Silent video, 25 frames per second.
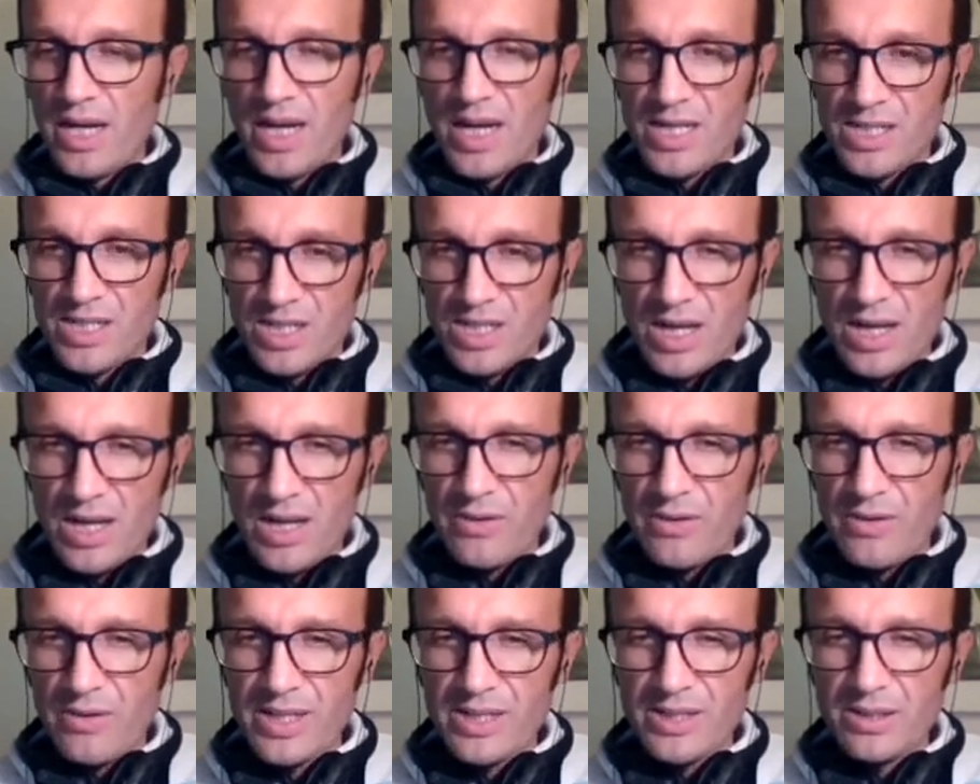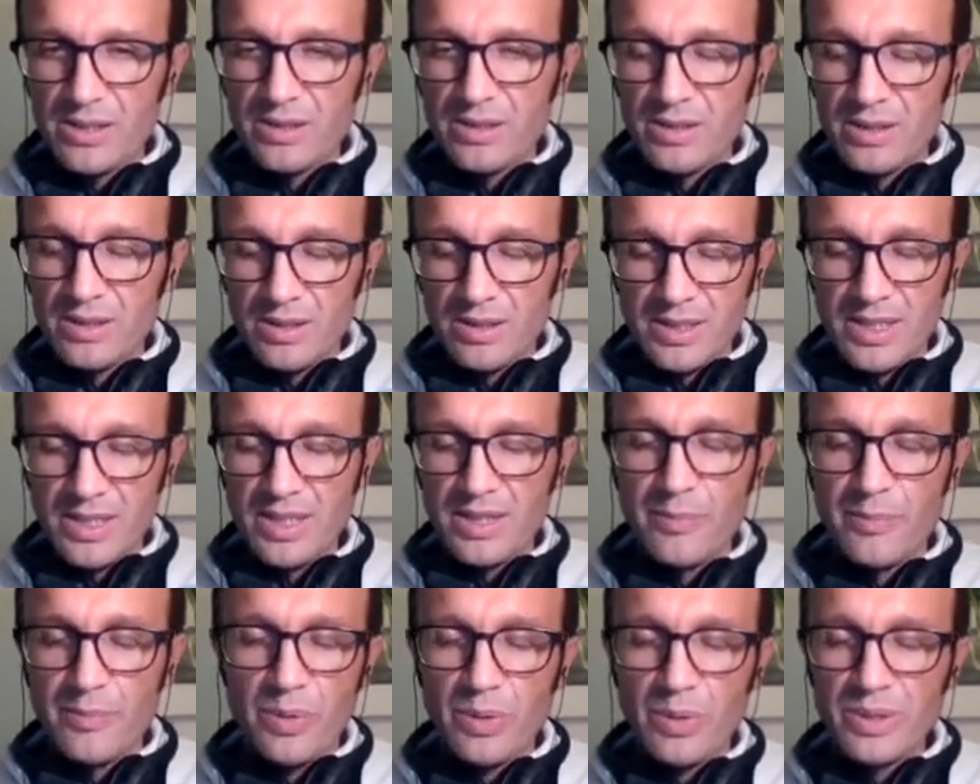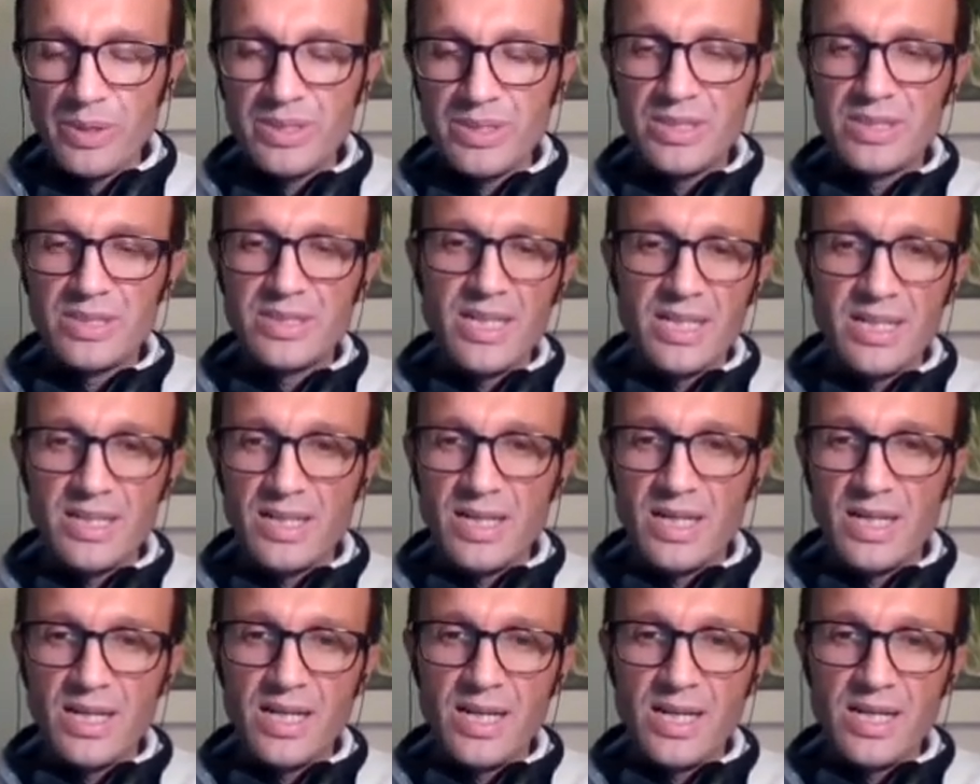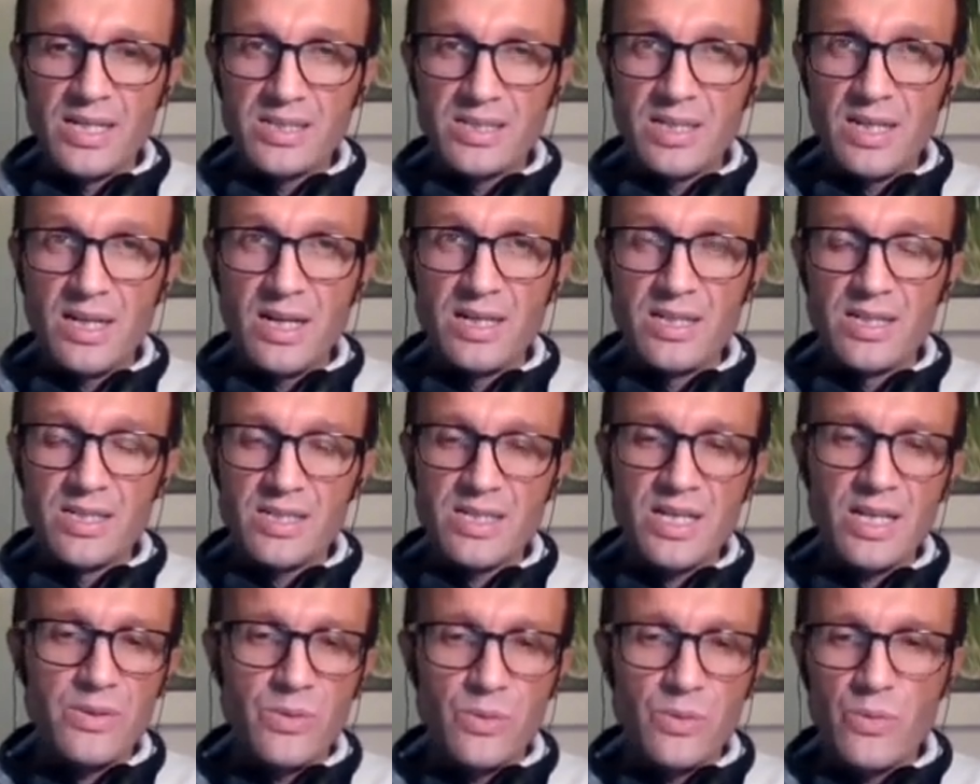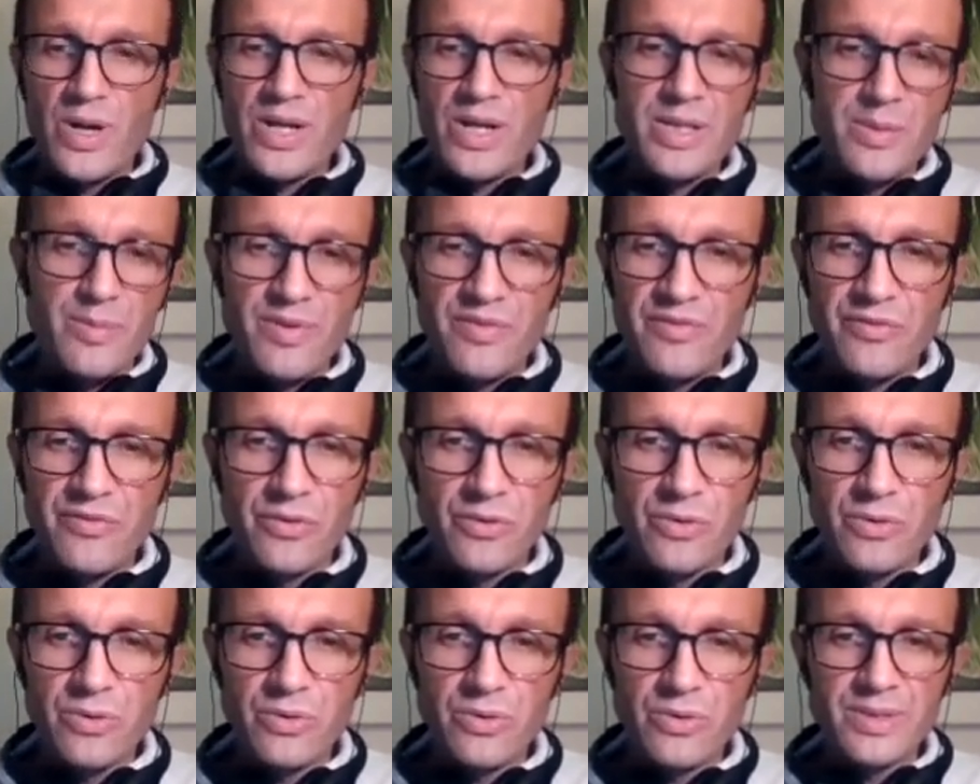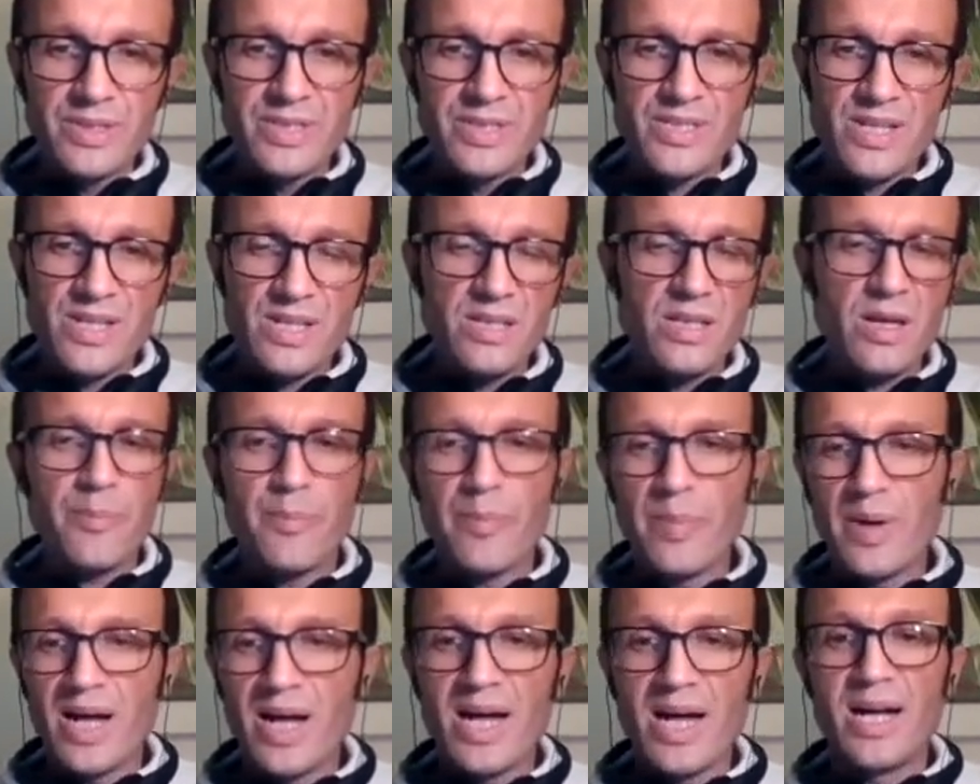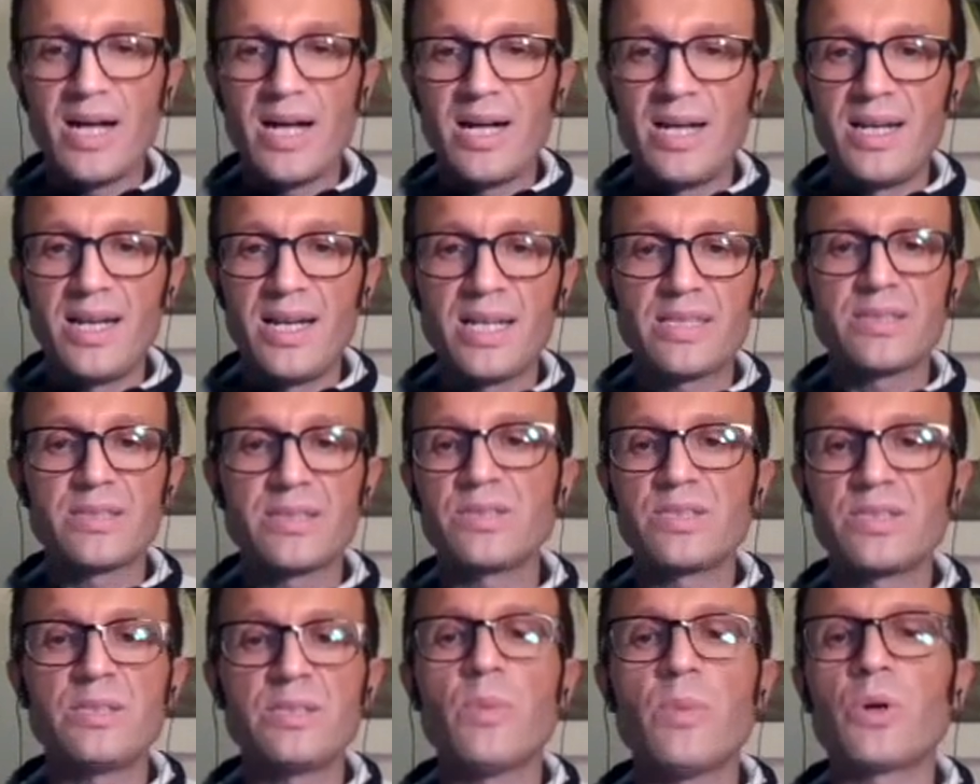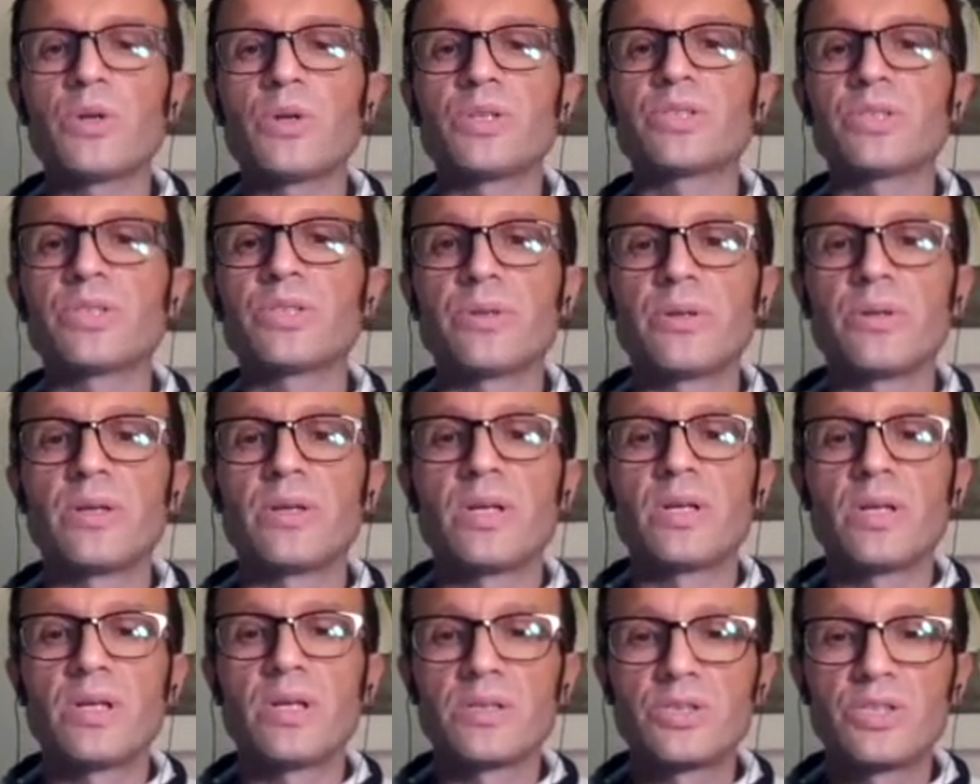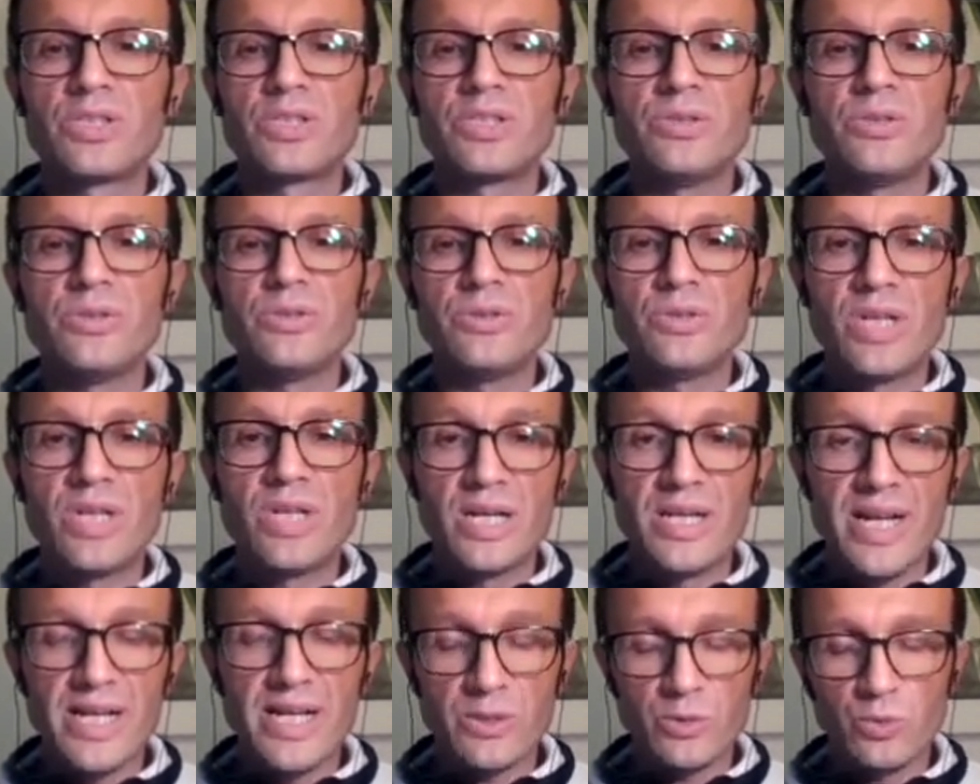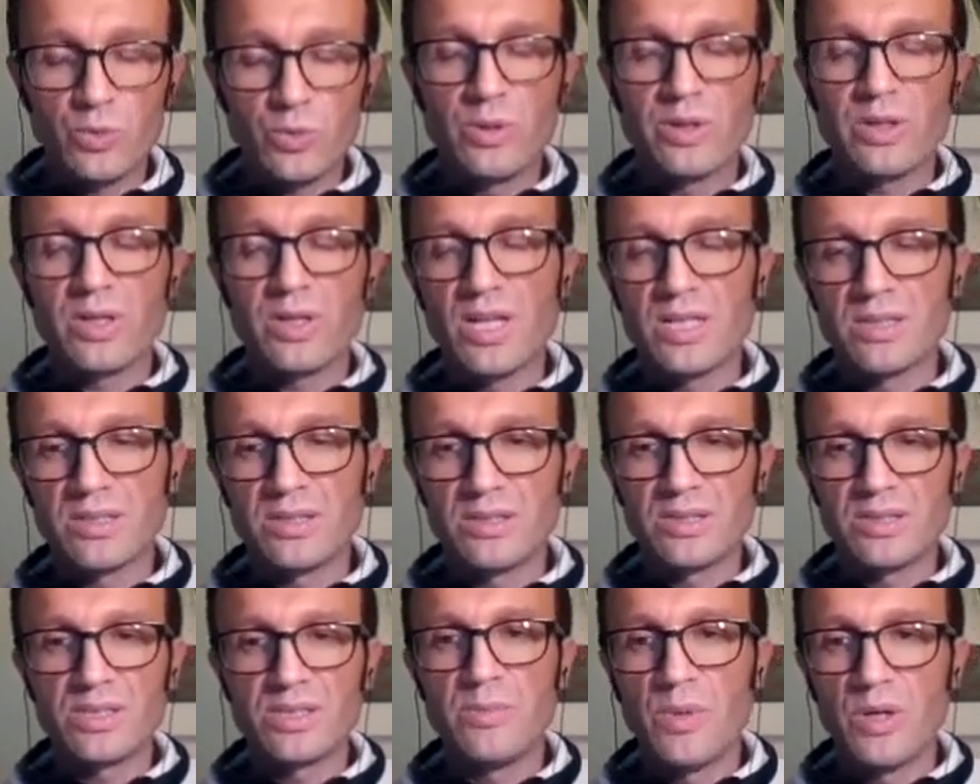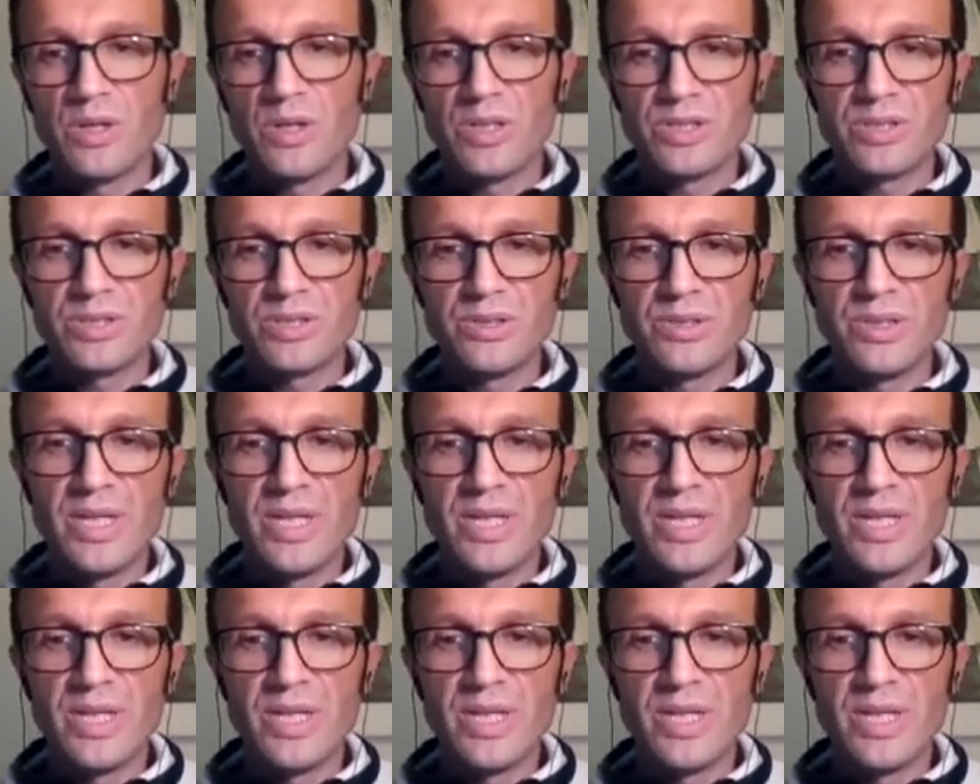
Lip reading: As I read, another point is that, as I said already before, set up a latency monitor to a network latency monitor